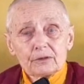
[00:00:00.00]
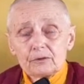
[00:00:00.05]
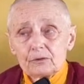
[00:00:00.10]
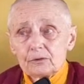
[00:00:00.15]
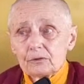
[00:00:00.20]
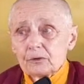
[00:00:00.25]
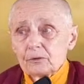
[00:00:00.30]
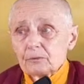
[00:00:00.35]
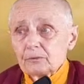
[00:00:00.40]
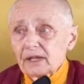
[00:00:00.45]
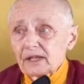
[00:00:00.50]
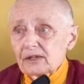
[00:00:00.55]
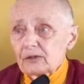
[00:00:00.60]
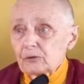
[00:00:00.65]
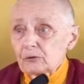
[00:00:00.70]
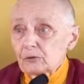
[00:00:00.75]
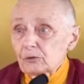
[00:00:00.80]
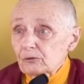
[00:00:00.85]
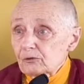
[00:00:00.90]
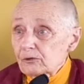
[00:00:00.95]

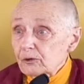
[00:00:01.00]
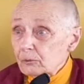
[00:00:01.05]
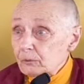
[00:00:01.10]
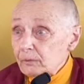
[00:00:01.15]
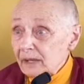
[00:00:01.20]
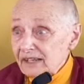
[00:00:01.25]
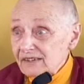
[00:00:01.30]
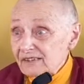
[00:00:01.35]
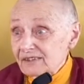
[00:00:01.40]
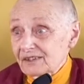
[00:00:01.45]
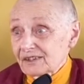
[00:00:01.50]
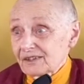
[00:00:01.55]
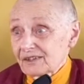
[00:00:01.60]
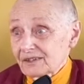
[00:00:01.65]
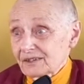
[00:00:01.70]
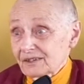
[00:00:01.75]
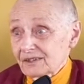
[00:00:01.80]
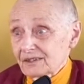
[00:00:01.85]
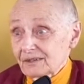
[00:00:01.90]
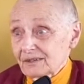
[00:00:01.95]
making you feel better.
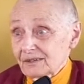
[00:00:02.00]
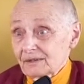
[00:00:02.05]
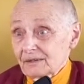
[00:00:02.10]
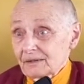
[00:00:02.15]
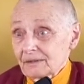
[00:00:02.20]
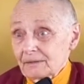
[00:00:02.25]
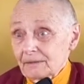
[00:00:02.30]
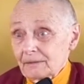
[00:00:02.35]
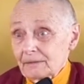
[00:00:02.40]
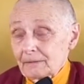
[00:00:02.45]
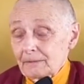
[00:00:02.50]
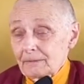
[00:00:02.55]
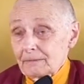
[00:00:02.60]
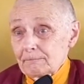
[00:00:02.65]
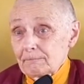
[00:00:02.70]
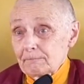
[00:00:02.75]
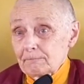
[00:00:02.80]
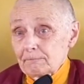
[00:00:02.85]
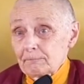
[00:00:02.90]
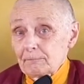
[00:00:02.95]

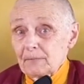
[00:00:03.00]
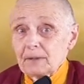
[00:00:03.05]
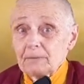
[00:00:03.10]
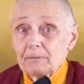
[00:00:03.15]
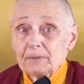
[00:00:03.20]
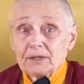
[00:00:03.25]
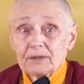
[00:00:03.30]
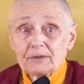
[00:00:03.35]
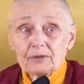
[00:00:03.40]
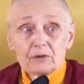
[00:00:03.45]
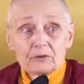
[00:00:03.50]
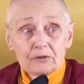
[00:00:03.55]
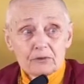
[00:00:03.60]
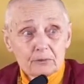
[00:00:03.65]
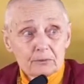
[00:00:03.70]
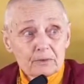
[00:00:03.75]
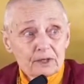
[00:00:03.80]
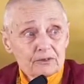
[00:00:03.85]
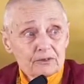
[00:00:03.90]
Maybe not so